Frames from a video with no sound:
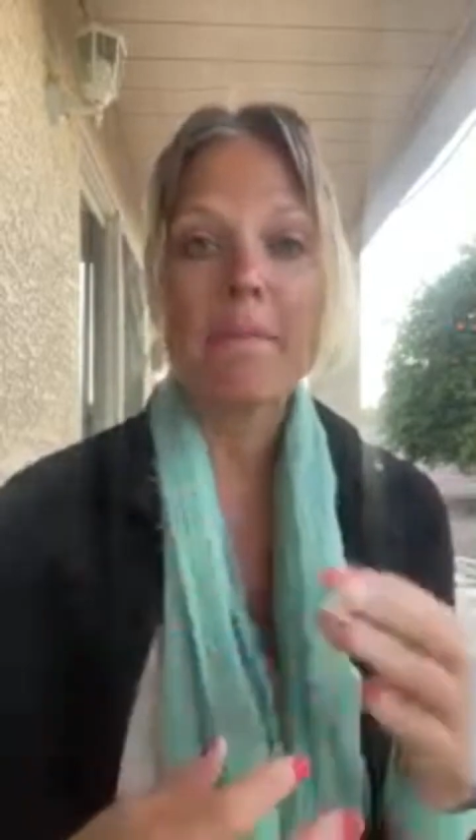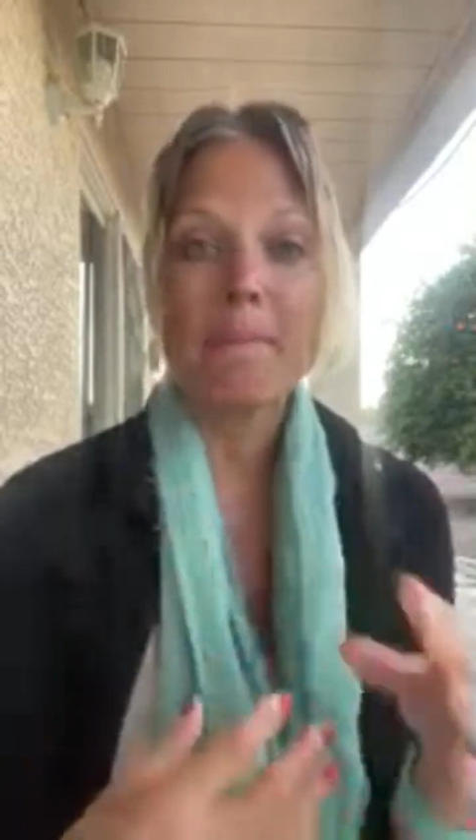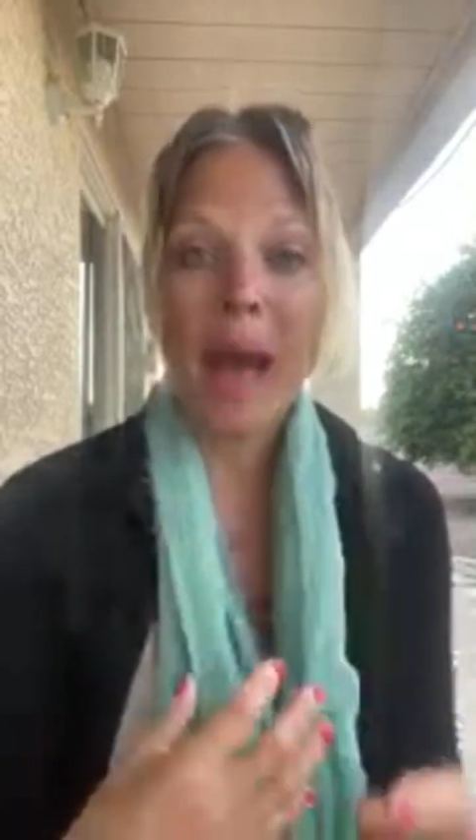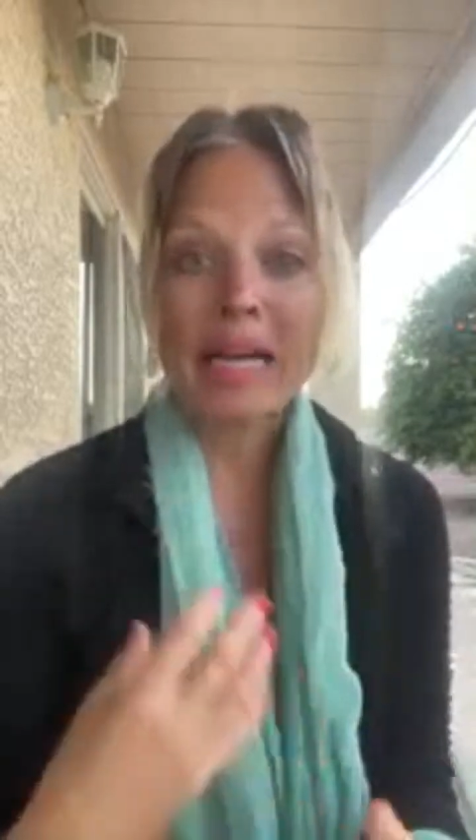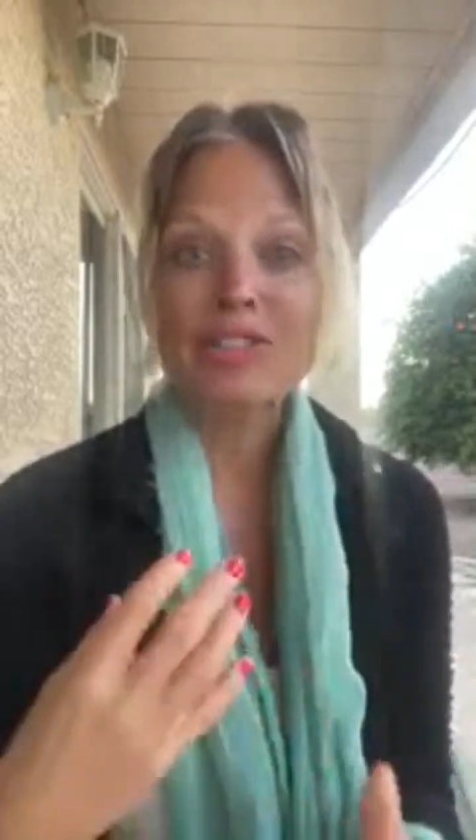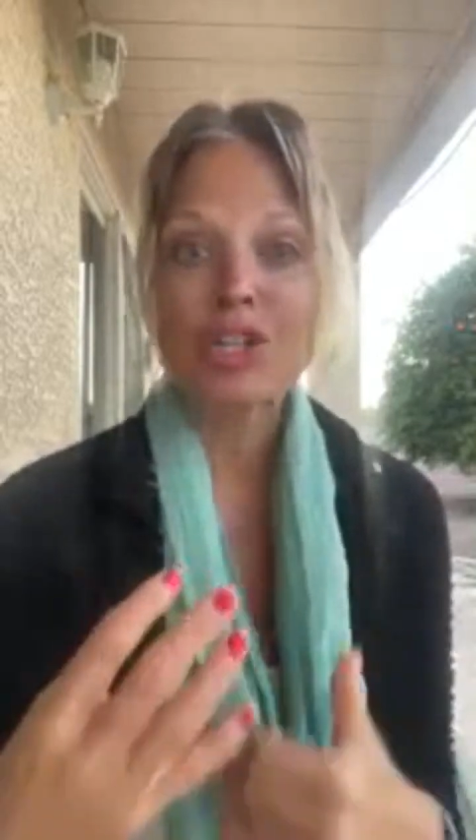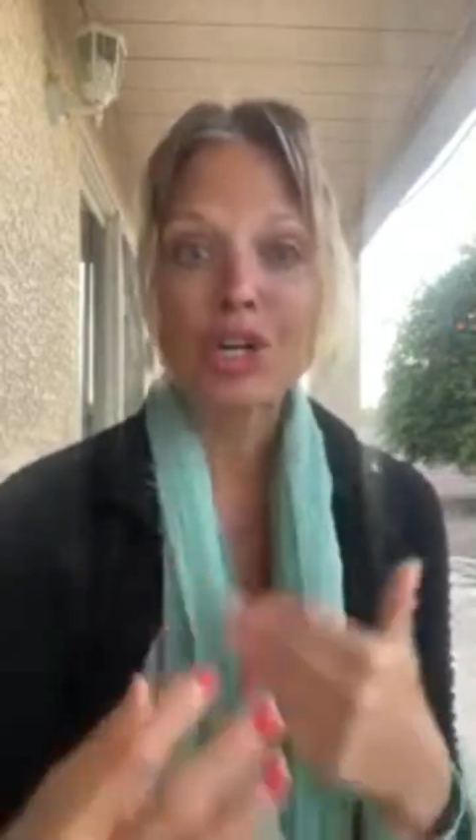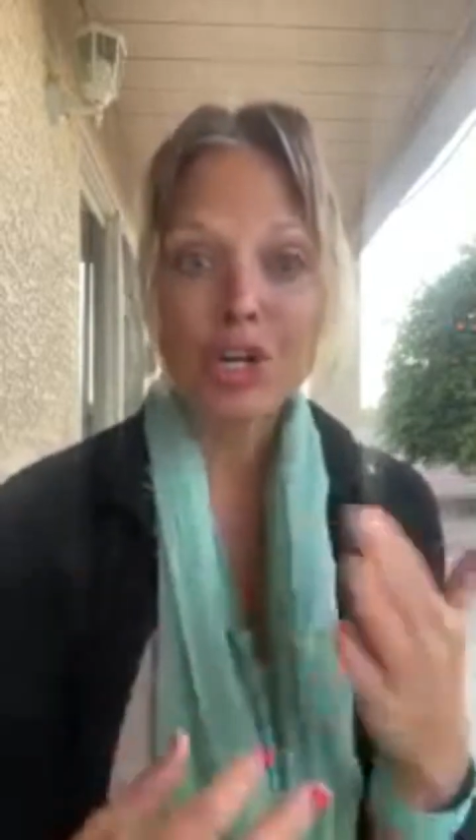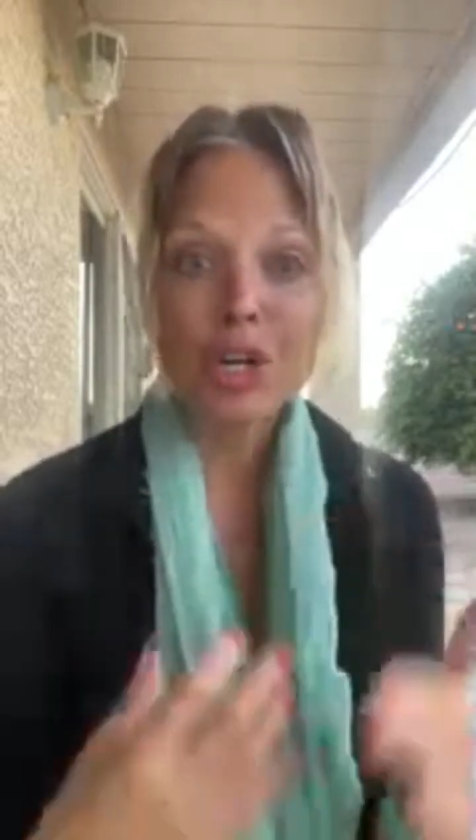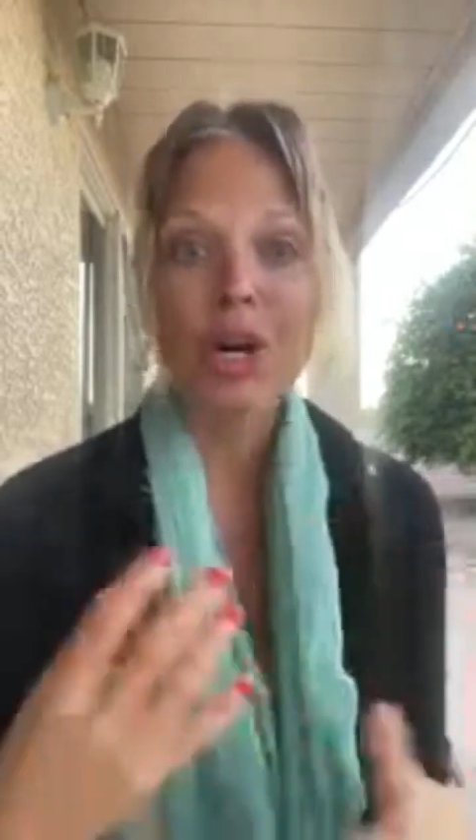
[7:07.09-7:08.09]
back to
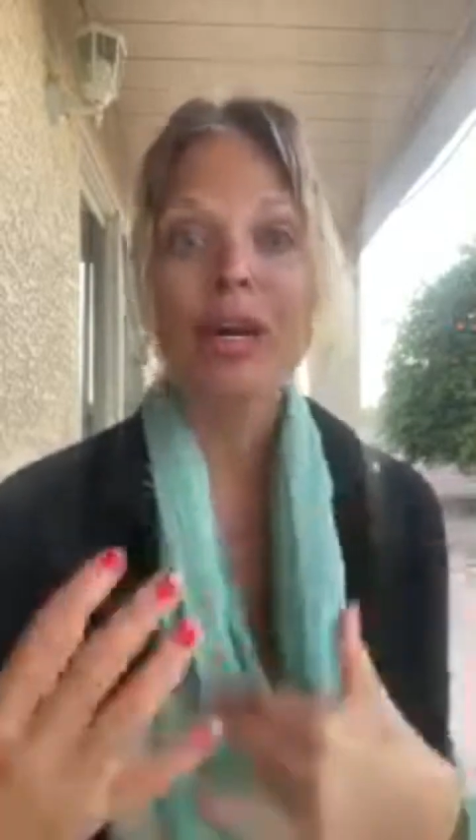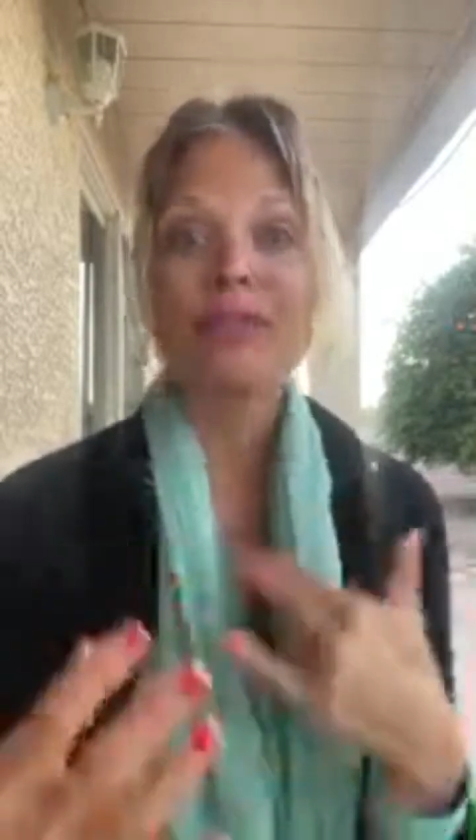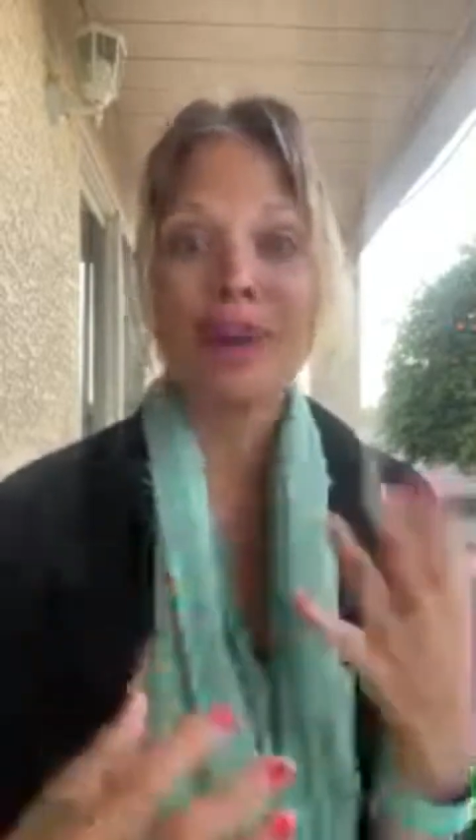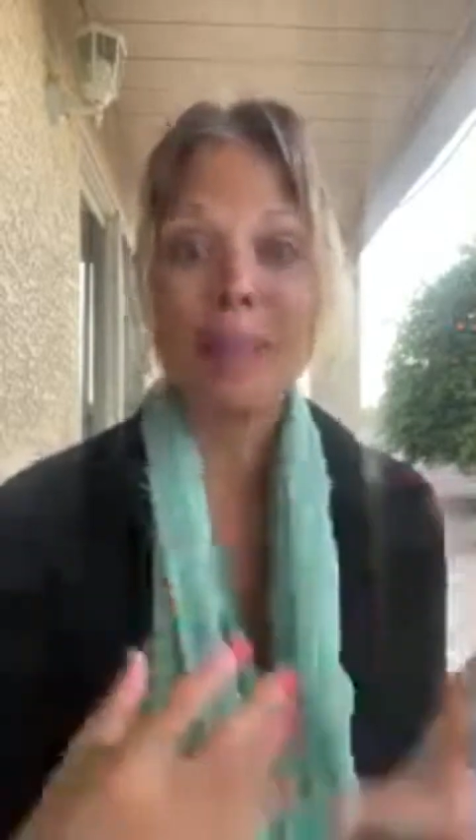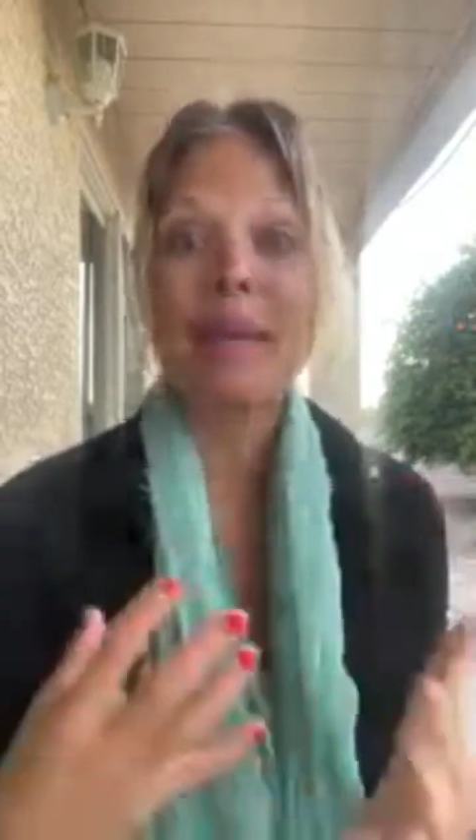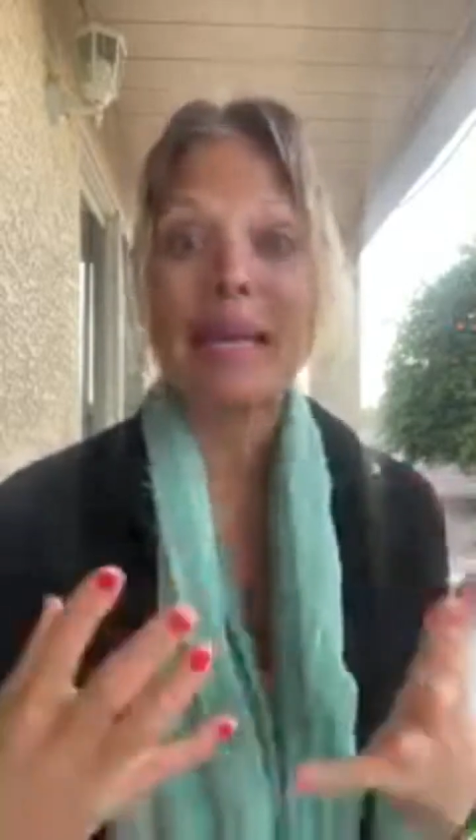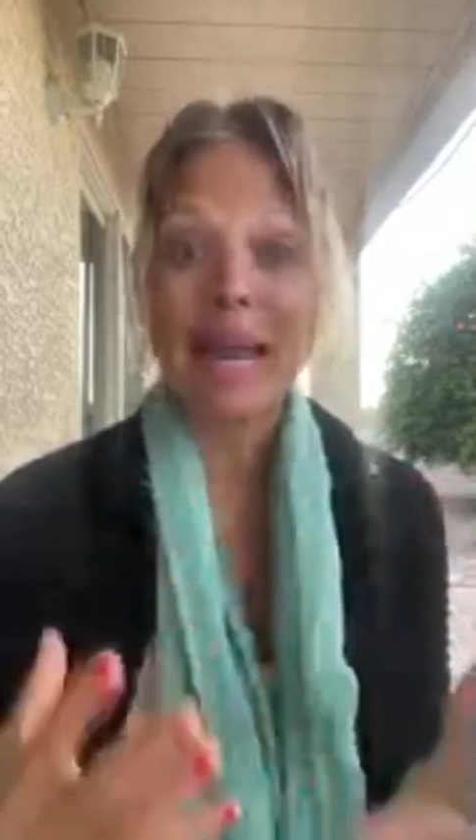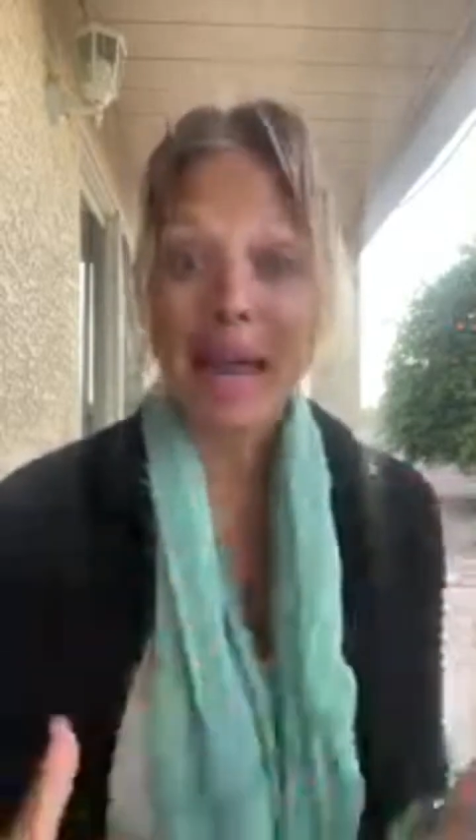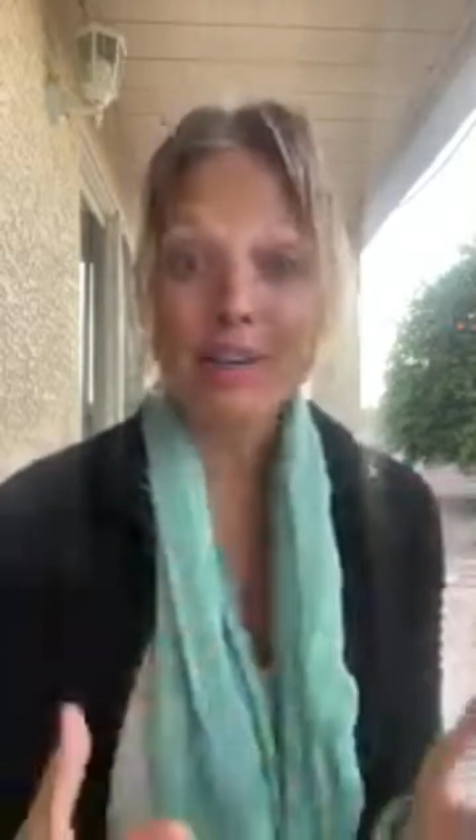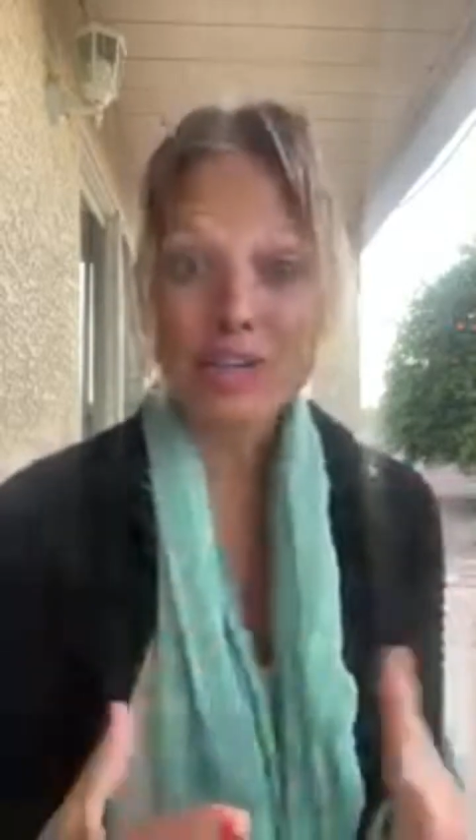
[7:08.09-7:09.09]
her feminine
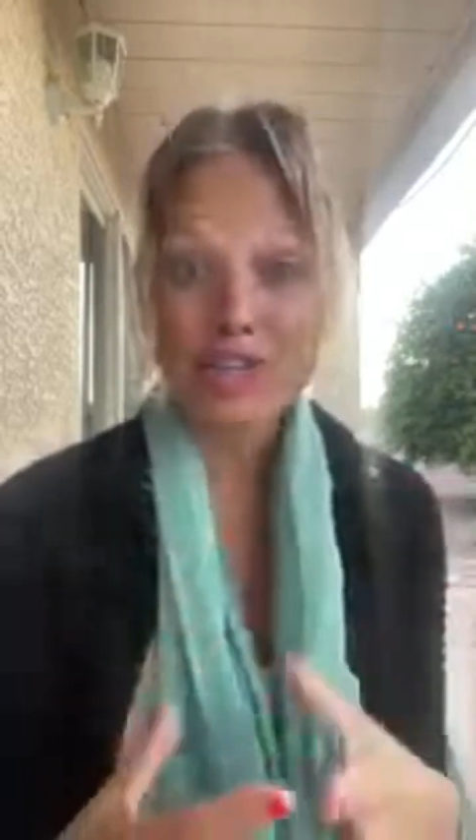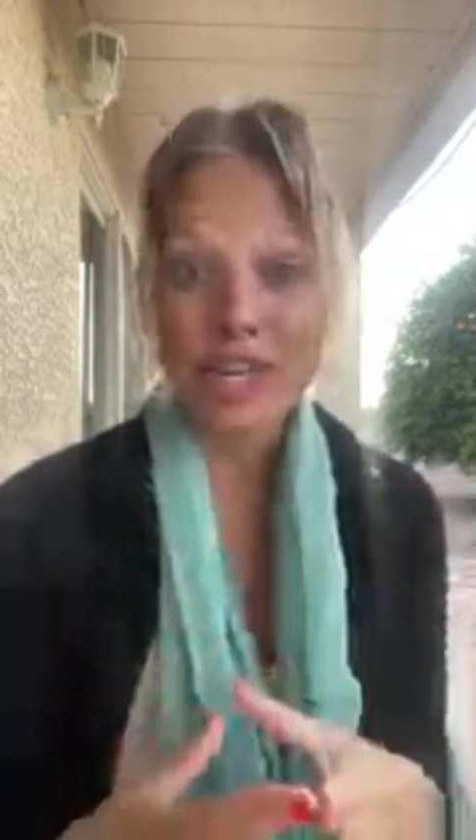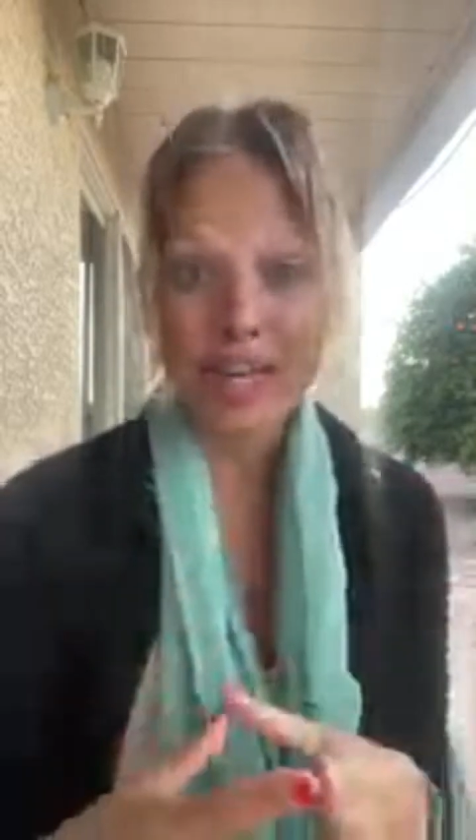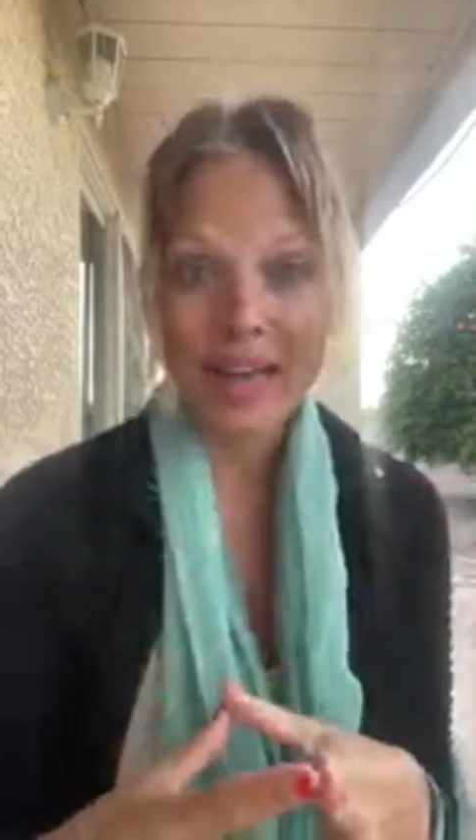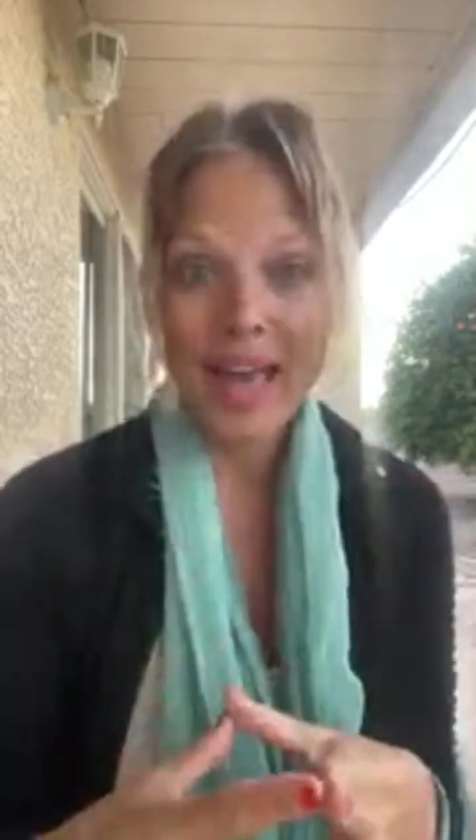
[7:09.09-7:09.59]
energy